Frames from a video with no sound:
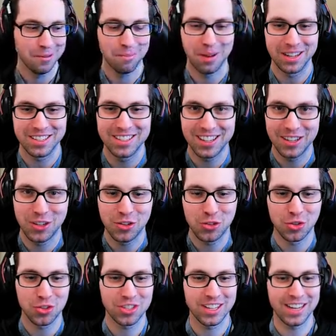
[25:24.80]
My
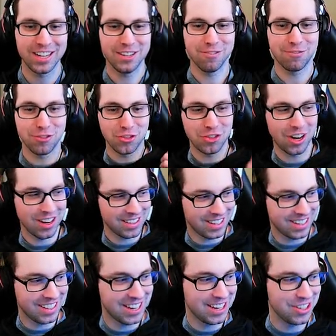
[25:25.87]
signature saying for shot
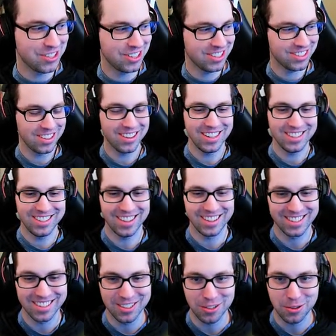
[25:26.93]
dedications. Oh, that's
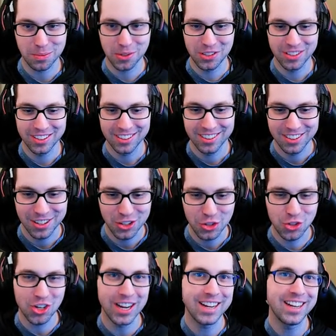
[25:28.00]
not terrible.
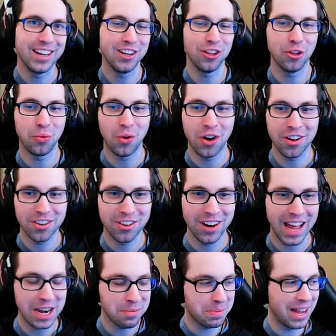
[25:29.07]
Shake it into the water
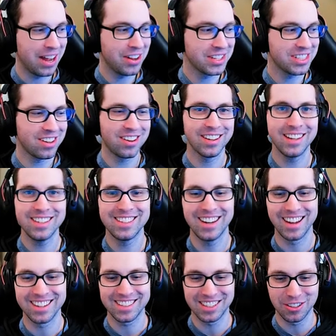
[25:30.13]
out of bounds. Oh, that's
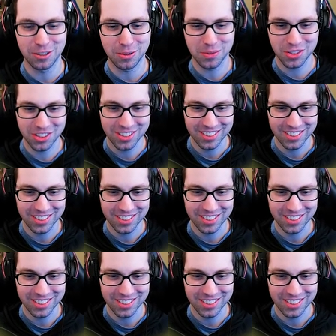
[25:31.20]
not terrible.